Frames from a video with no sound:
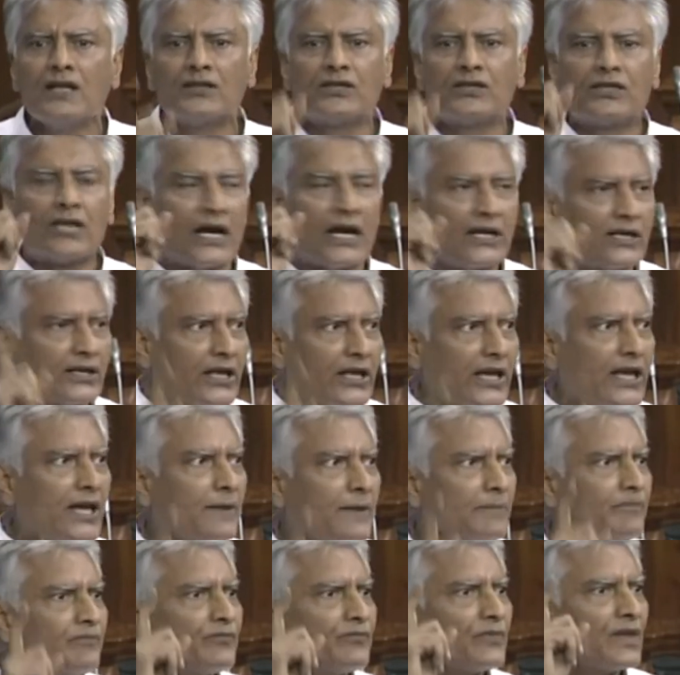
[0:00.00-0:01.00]
30,
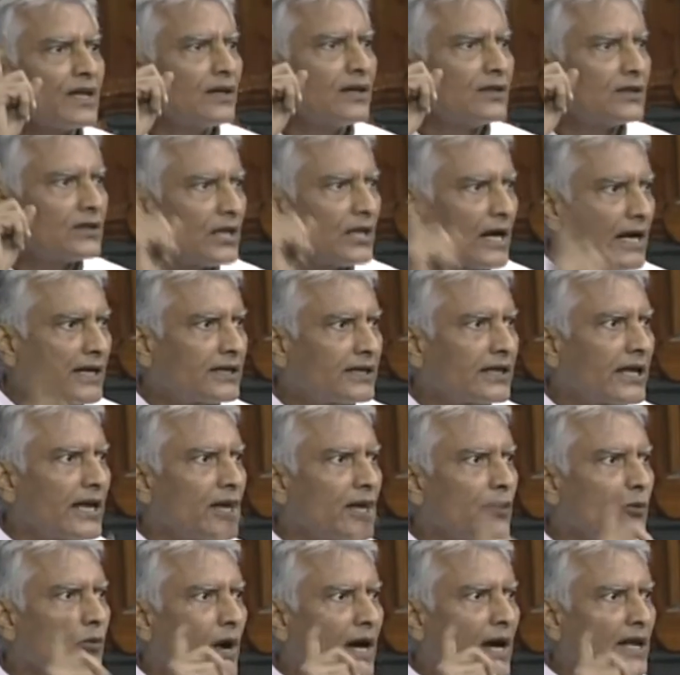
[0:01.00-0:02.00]

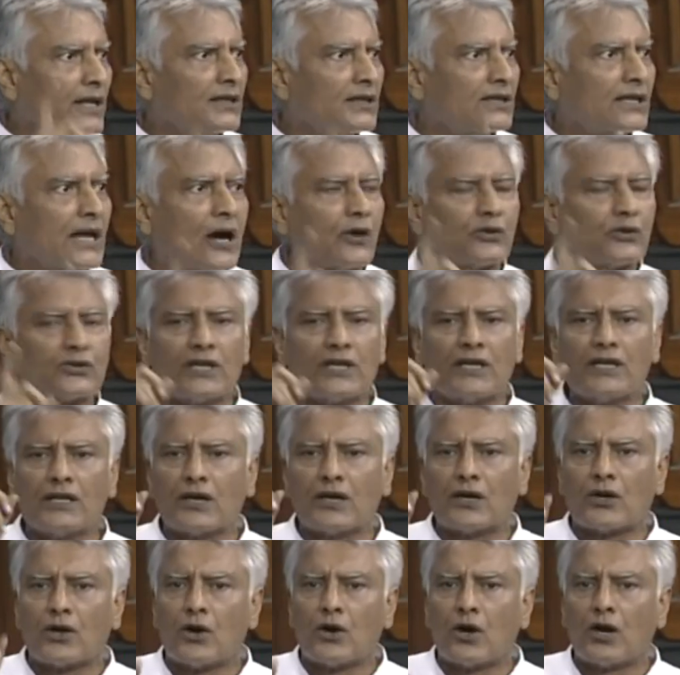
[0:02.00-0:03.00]
31,000
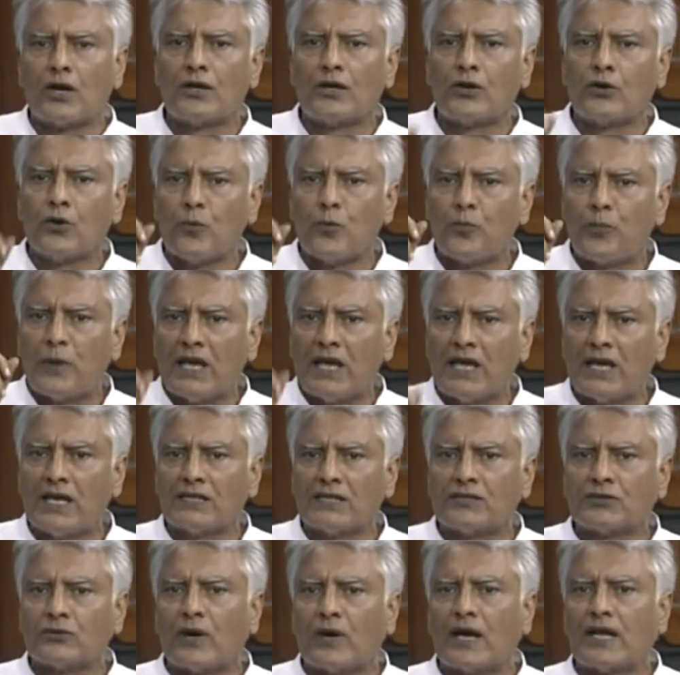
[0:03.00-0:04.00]
crore rupees
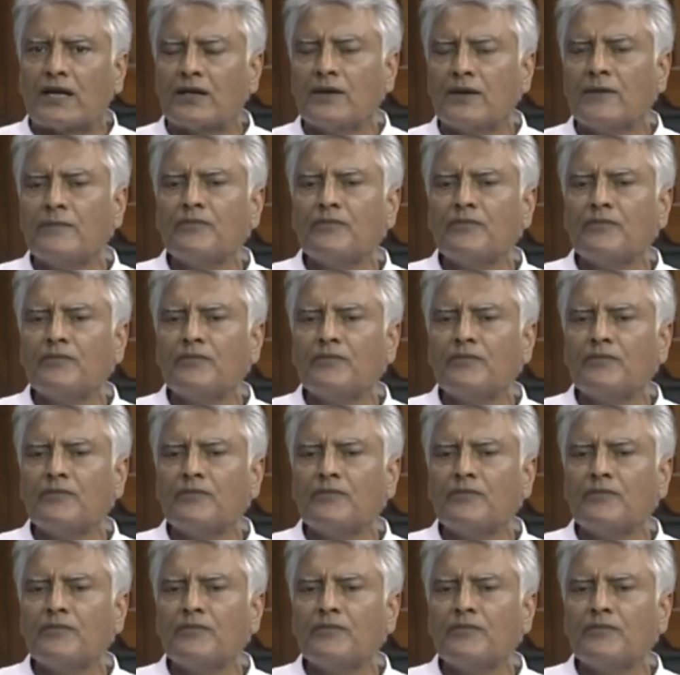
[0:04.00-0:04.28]
were